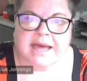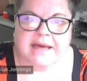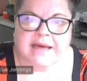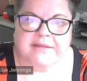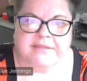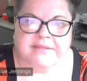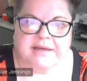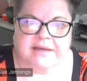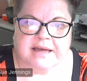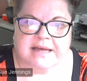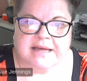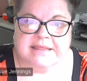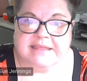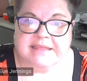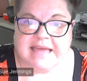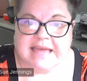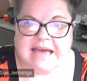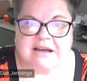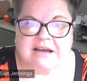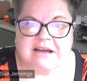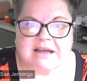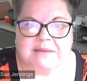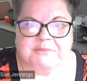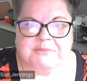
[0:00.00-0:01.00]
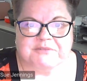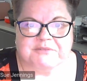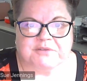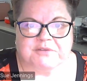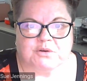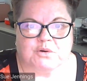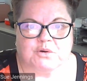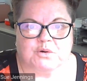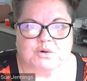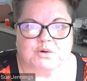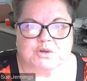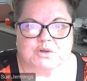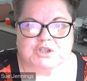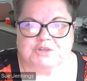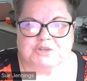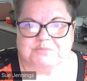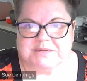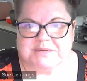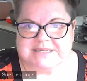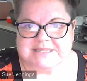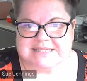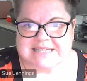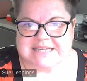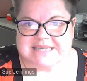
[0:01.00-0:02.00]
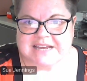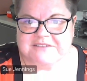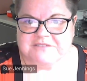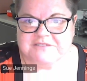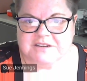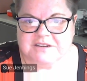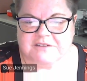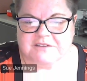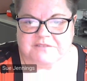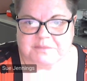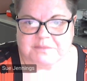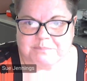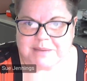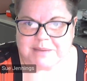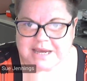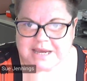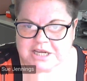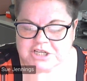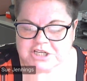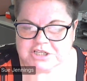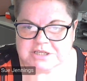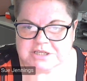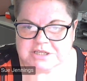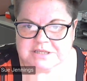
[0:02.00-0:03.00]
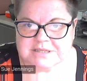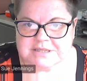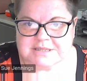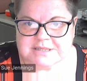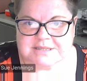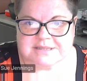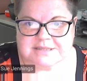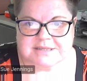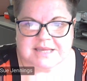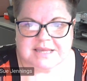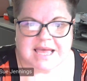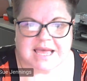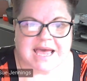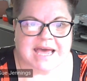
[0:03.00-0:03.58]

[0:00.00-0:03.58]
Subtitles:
The outcome of the course should be safety of the patients,